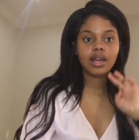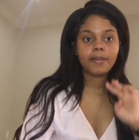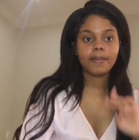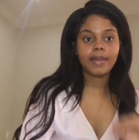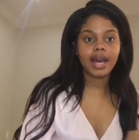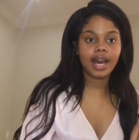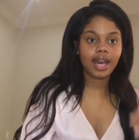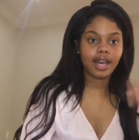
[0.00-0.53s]

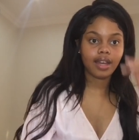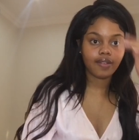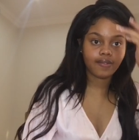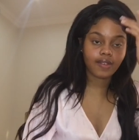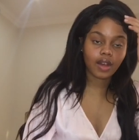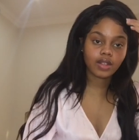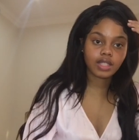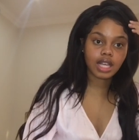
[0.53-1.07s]
my
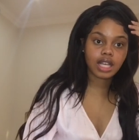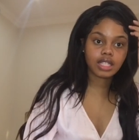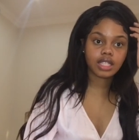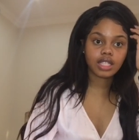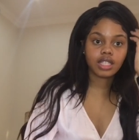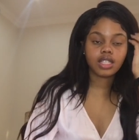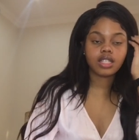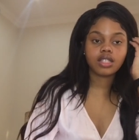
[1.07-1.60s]

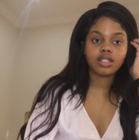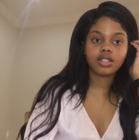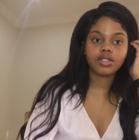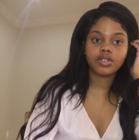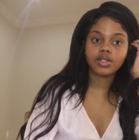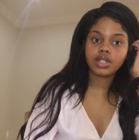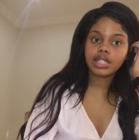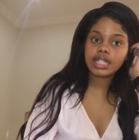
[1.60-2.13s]
foundation
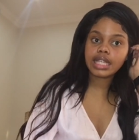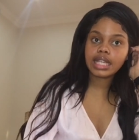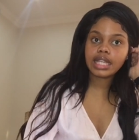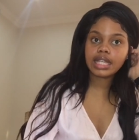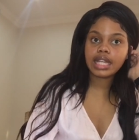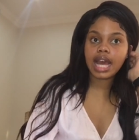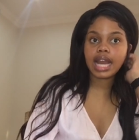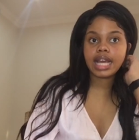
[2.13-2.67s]

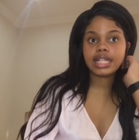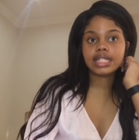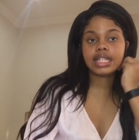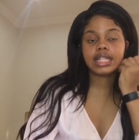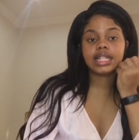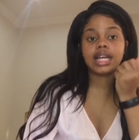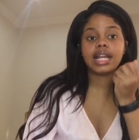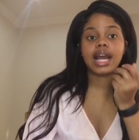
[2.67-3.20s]
routine and I
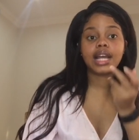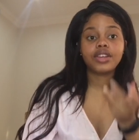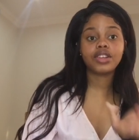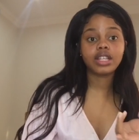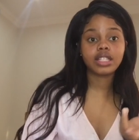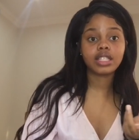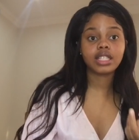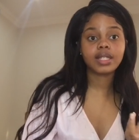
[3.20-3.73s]
said that
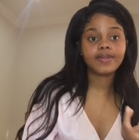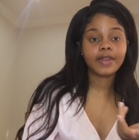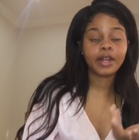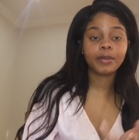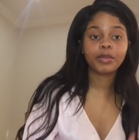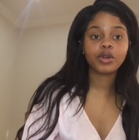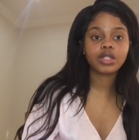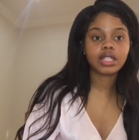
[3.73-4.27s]
hydration is very
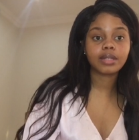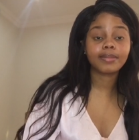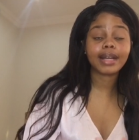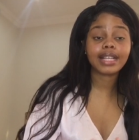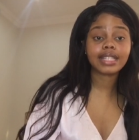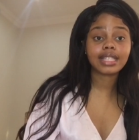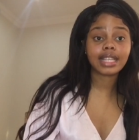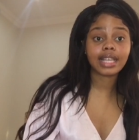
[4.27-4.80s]
important in
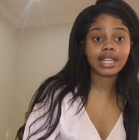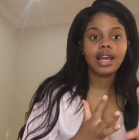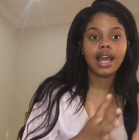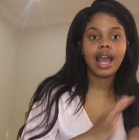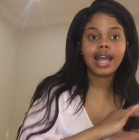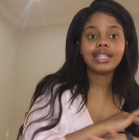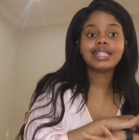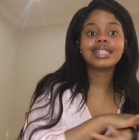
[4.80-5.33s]
my skin
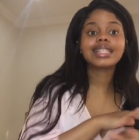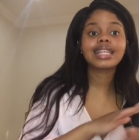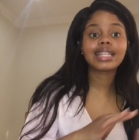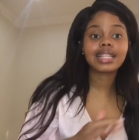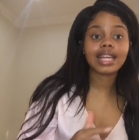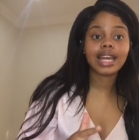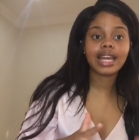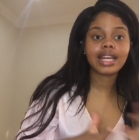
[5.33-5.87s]
and
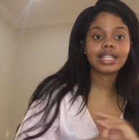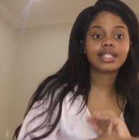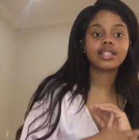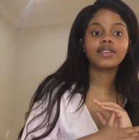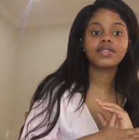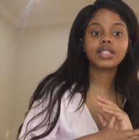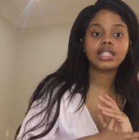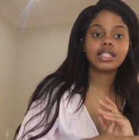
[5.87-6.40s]
skincare is
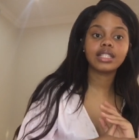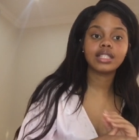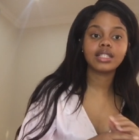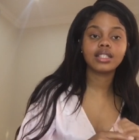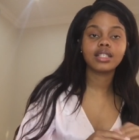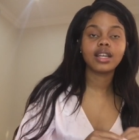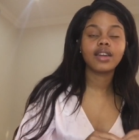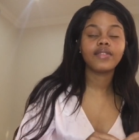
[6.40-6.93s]
obviously